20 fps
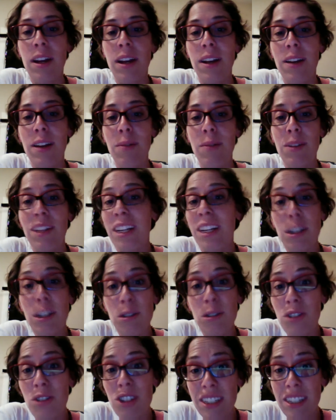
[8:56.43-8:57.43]
with a
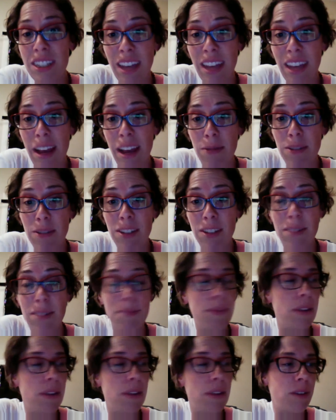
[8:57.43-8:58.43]
huge discount.
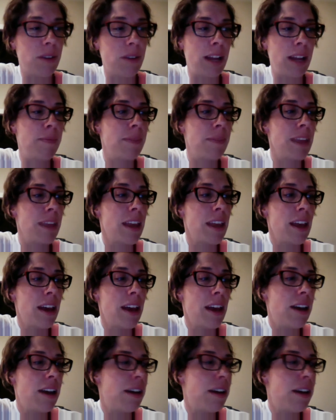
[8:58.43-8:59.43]
Okay?
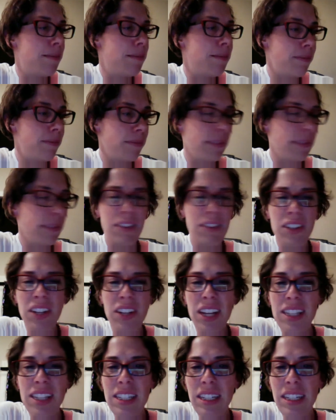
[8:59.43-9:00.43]
If you
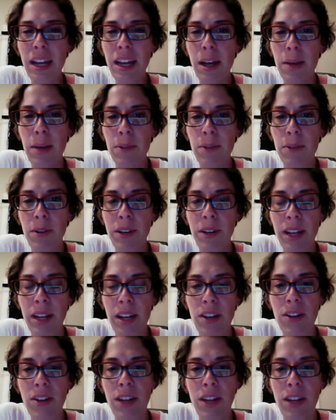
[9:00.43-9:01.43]
guys need help knowing how to
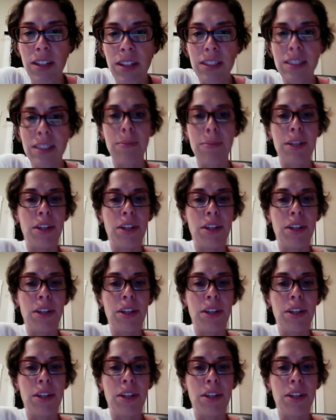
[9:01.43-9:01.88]
do that, just let me